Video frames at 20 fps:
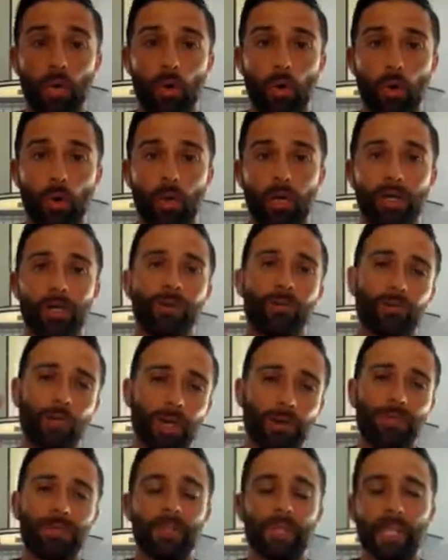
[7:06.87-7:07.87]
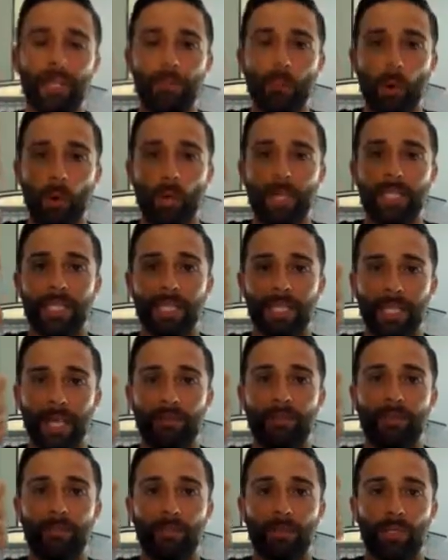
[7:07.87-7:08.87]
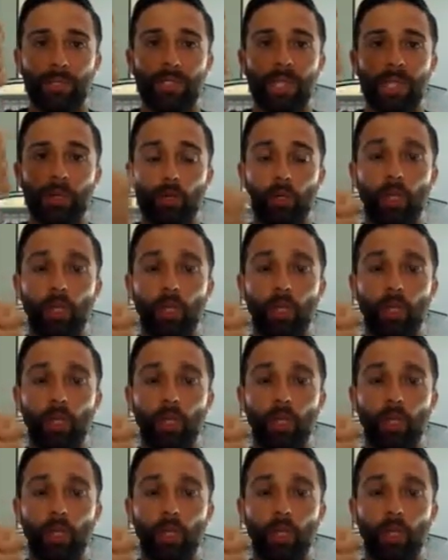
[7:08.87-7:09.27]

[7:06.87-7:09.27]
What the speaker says: or roughly 0.7%